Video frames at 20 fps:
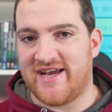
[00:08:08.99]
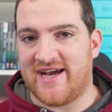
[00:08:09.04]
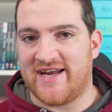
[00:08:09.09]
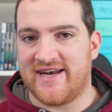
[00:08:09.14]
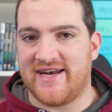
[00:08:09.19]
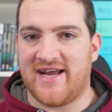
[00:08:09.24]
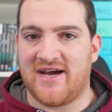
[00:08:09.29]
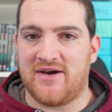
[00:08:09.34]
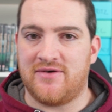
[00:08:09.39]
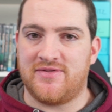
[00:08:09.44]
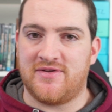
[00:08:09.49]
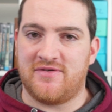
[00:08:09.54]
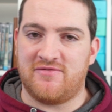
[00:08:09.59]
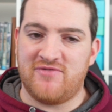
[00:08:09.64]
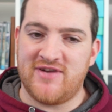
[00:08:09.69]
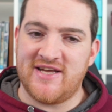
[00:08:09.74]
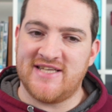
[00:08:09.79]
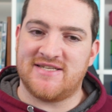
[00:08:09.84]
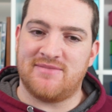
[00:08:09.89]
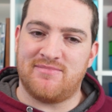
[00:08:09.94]
And now the
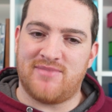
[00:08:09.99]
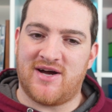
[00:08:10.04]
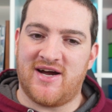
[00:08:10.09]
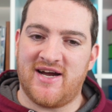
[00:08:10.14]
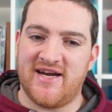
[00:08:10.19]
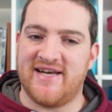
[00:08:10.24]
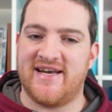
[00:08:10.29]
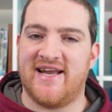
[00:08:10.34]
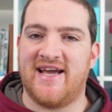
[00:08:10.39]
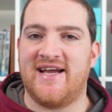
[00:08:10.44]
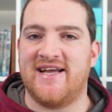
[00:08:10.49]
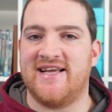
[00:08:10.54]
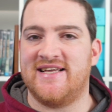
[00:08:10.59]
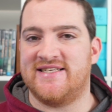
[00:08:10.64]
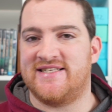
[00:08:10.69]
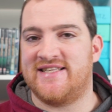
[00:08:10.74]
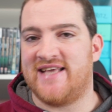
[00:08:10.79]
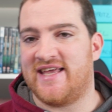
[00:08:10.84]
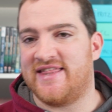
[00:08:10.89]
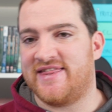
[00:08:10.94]
reason behind that
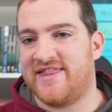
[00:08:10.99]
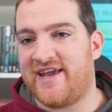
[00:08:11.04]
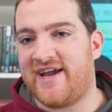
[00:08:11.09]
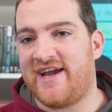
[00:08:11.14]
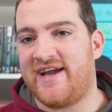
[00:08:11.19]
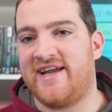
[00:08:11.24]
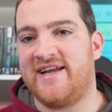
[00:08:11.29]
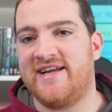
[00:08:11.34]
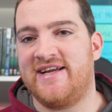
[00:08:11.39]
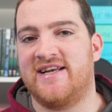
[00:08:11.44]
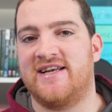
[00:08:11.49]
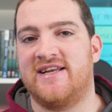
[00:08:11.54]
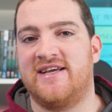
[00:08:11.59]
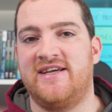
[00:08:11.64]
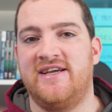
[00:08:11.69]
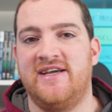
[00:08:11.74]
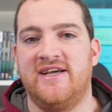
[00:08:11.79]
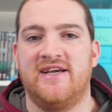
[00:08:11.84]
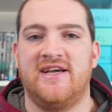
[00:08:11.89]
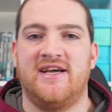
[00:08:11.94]
is that that angler